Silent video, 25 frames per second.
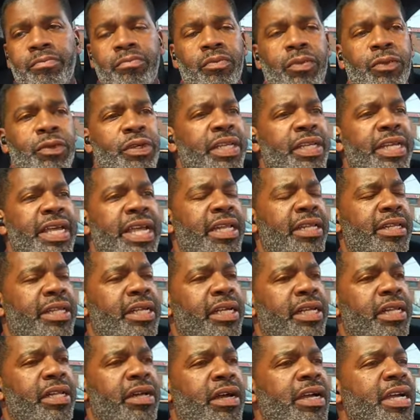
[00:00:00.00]
with
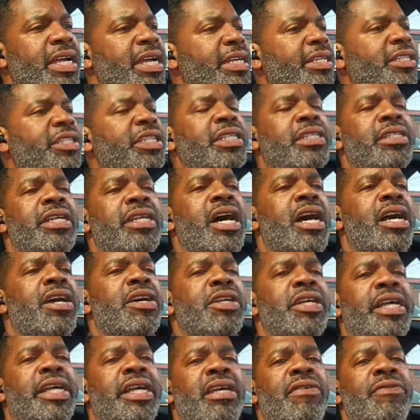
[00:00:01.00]
Caitlin Clark. She's not
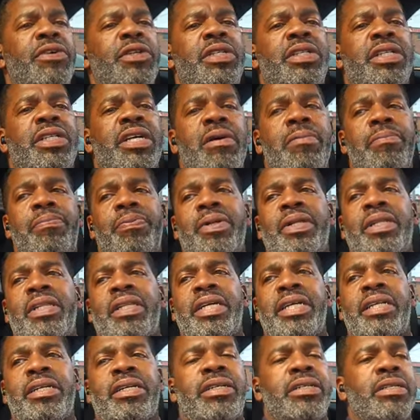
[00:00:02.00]
going to give you some
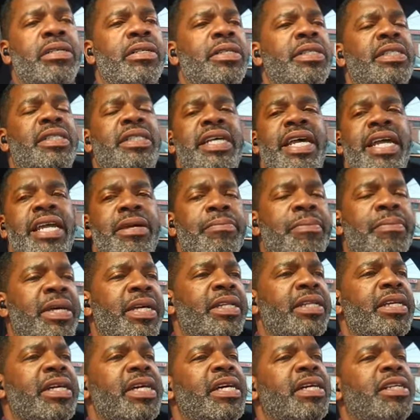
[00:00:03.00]
political
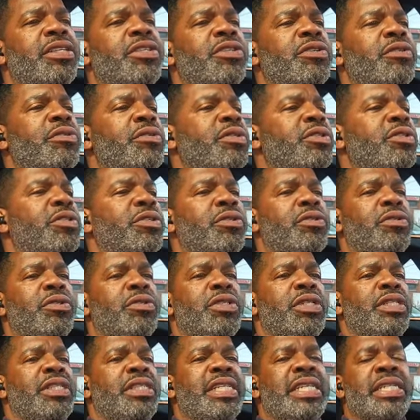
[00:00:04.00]
statement to, to,
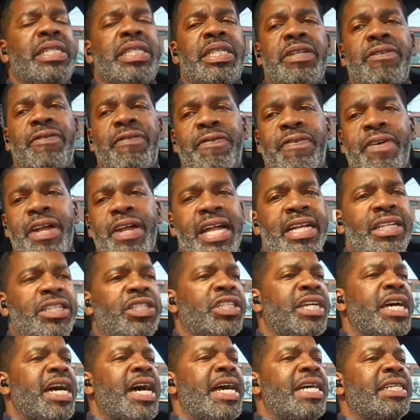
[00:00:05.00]
to
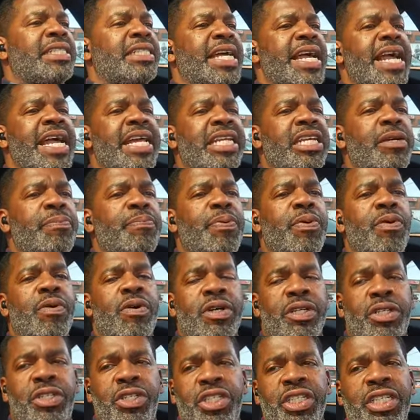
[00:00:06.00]
disenfranchise any
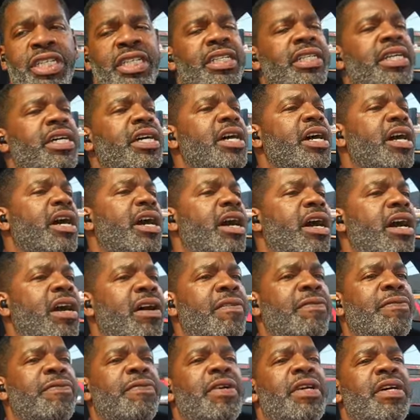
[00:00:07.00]
portion
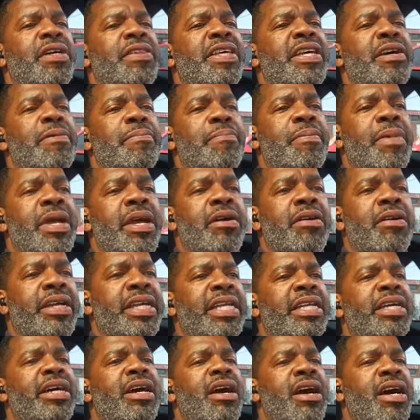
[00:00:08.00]
of the
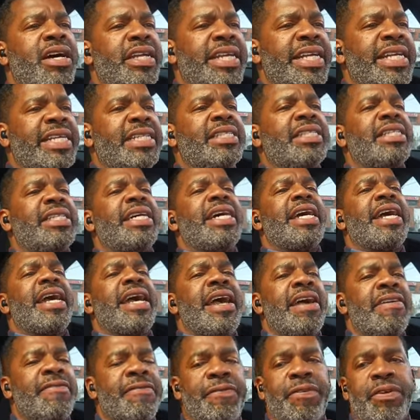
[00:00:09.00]
American audience.
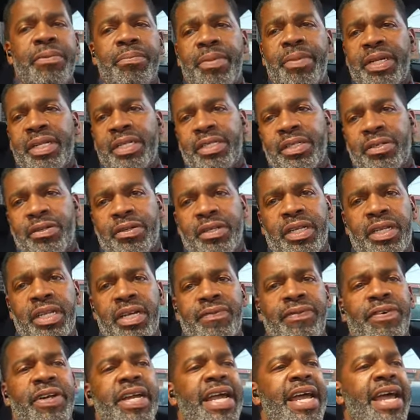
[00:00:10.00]
Everybody's going to
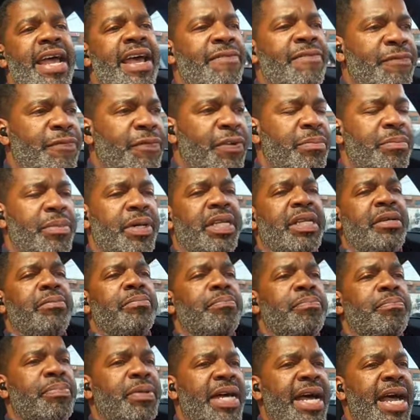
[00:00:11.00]
love her. Everybody.
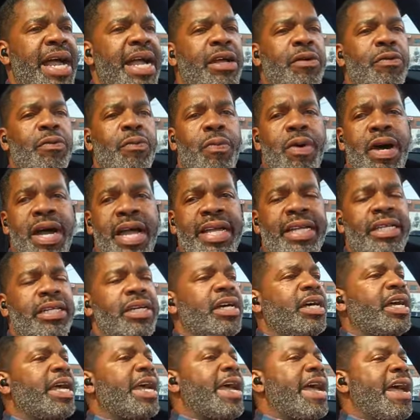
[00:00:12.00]
Black, white,
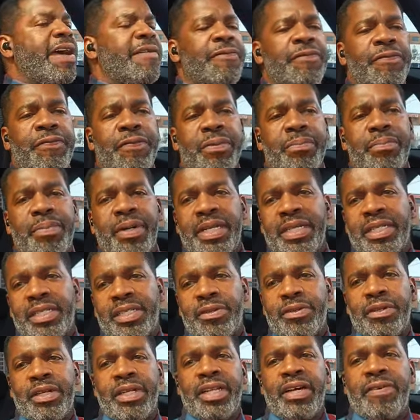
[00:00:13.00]
everybody's
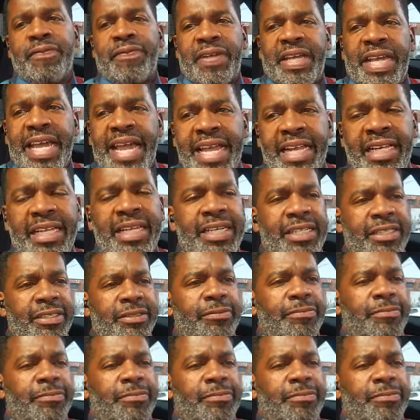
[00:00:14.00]
going to love Caitlin.